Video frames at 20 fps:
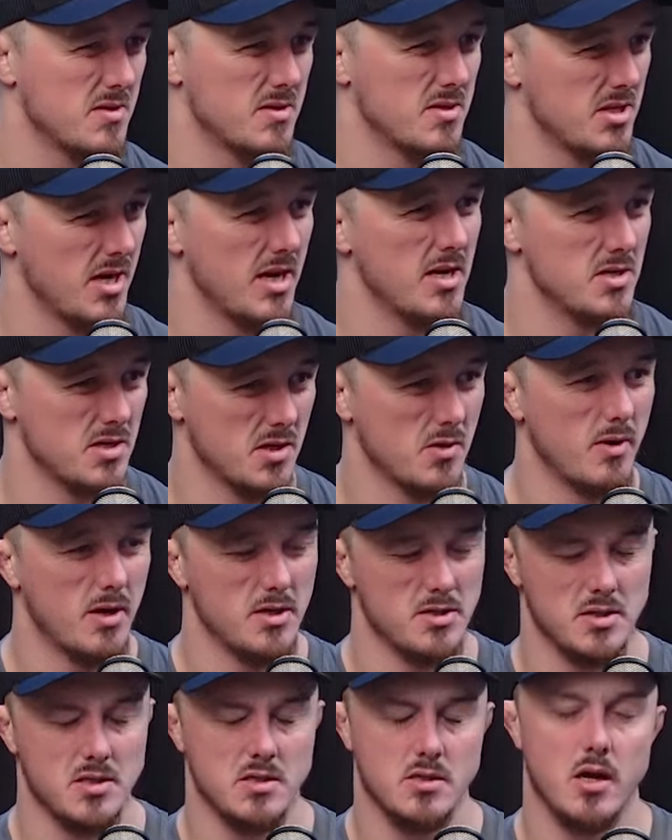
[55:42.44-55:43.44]
change the
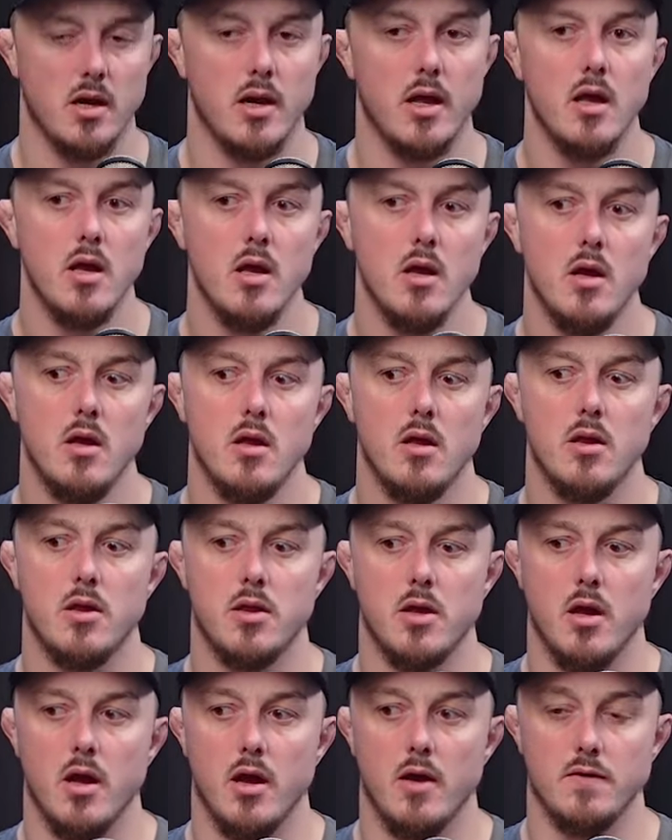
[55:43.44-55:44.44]
question slightly,
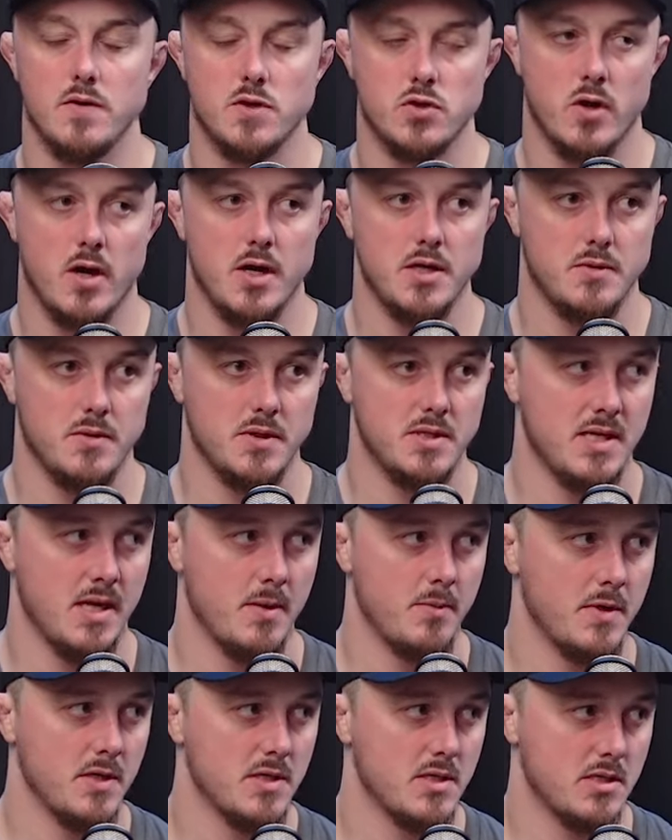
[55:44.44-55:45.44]
that have tried to
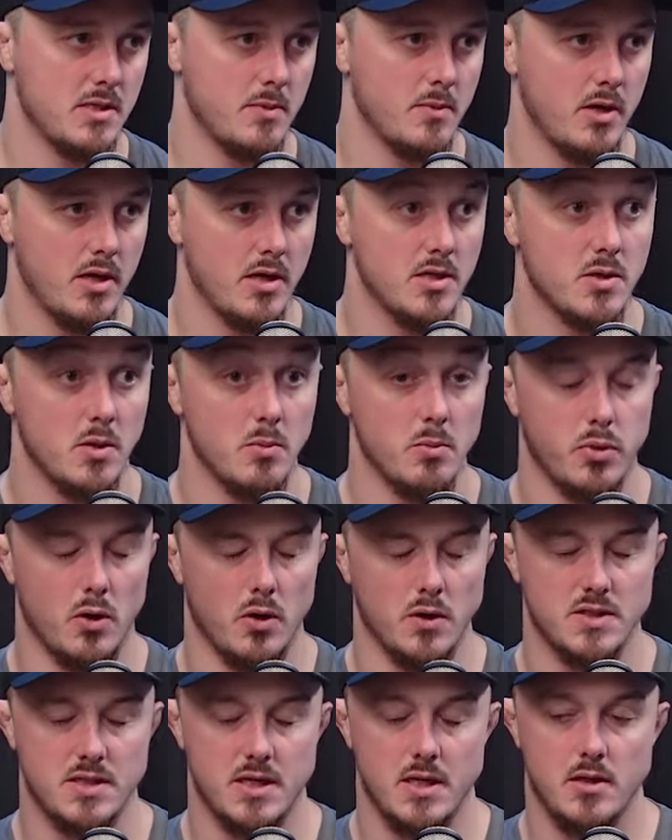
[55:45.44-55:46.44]
attempt this similarly. So
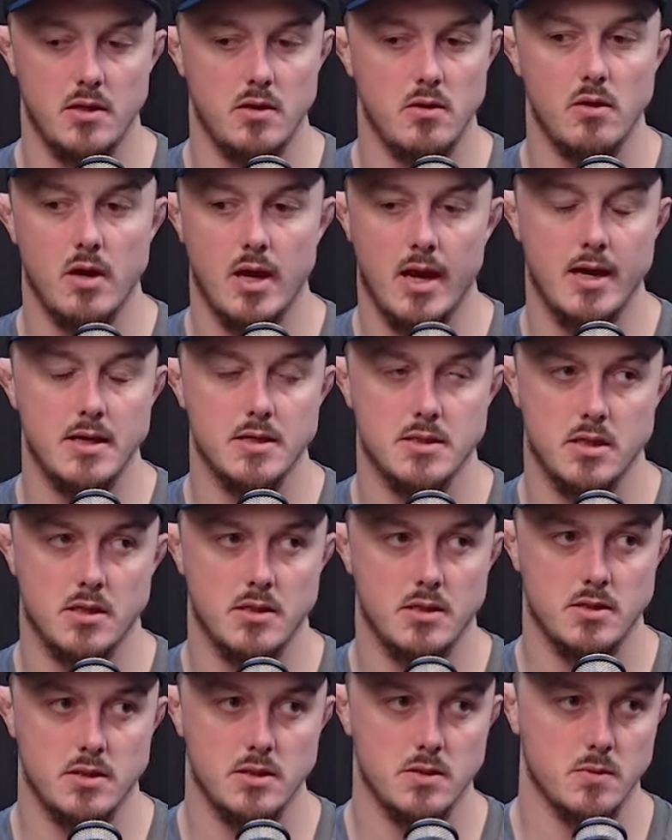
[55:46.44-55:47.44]
boxing in the UK has done
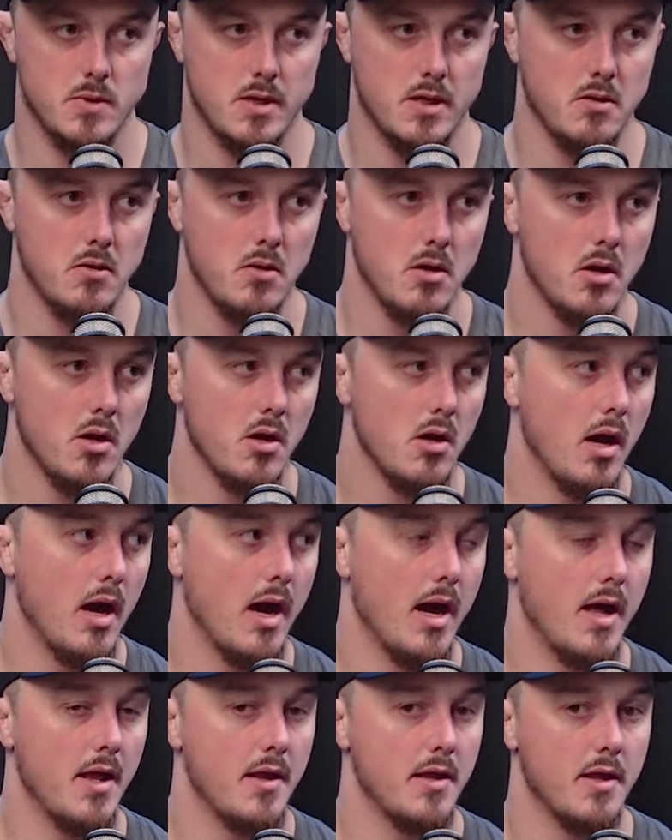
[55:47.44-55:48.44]
this as well.
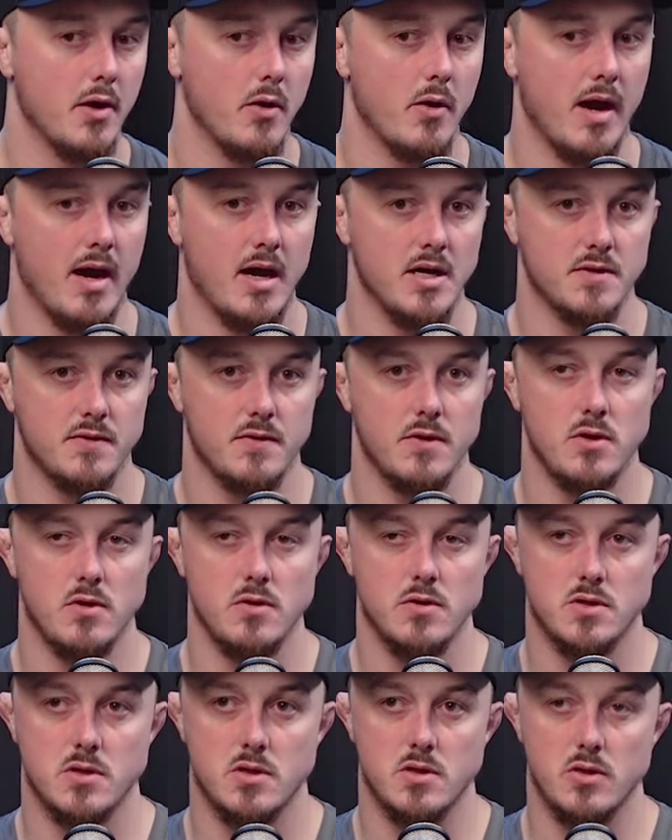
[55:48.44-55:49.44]
And they'll ask for you
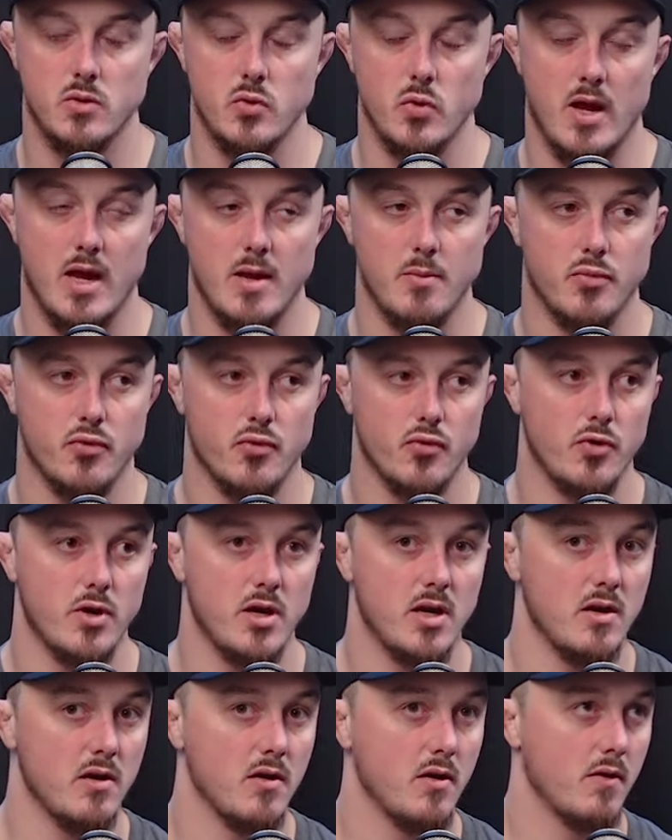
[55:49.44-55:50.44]
to do a
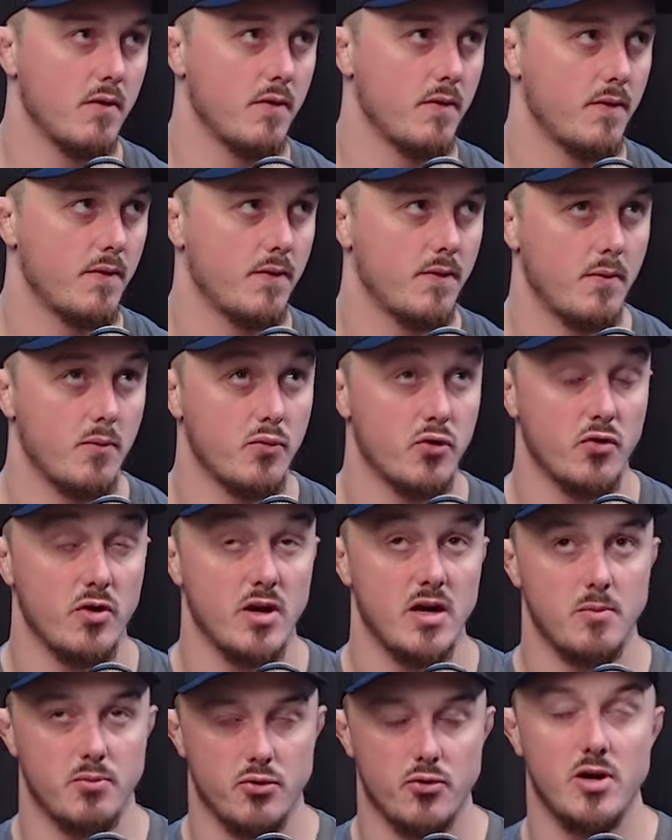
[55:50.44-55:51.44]

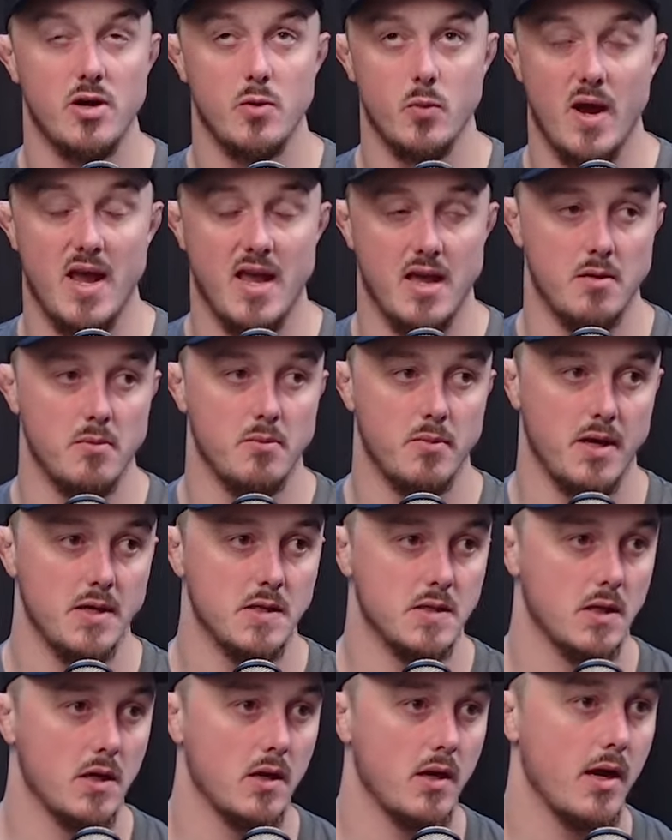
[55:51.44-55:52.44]
pre-weigh-in,
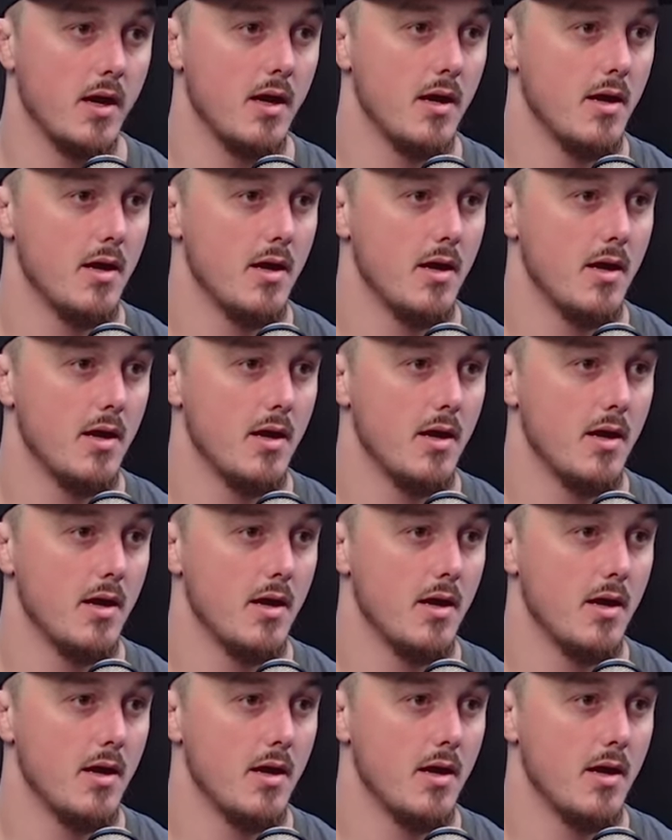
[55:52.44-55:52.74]
basically,